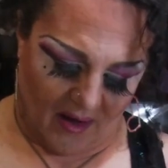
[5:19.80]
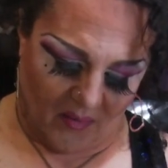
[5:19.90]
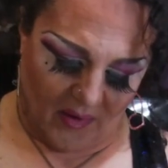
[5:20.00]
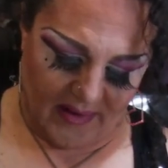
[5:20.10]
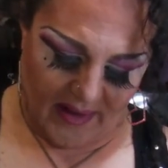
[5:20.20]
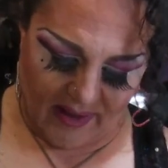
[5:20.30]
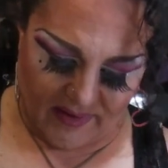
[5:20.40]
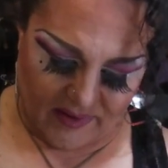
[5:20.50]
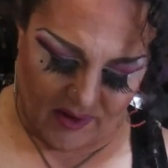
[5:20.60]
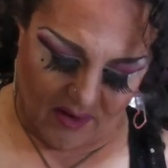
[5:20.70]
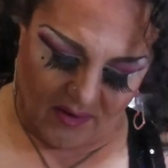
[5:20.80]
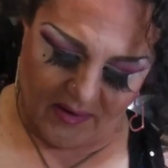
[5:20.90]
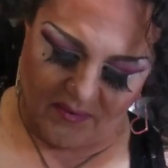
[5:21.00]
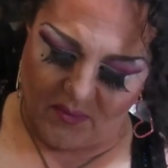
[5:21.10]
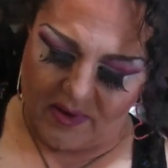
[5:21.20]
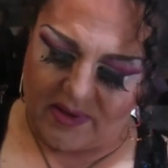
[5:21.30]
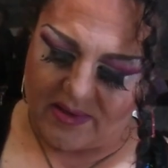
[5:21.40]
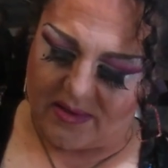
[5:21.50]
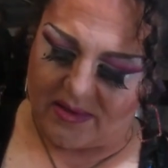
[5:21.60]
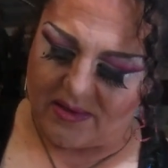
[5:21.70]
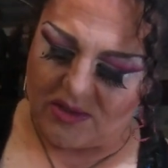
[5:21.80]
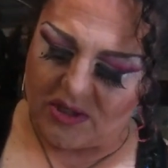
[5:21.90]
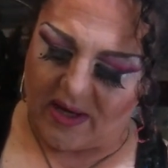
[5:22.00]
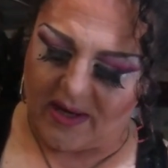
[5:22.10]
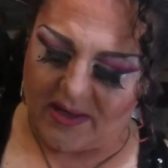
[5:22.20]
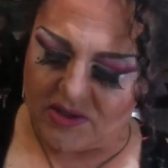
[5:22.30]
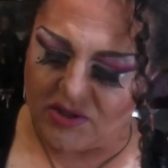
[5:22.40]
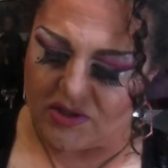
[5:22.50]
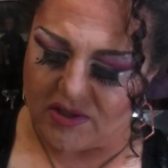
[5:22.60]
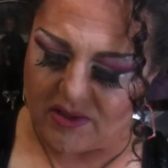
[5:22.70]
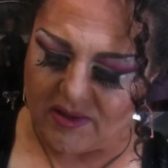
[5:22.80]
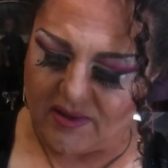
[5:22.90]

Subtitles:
I wonder how they'd go if we changed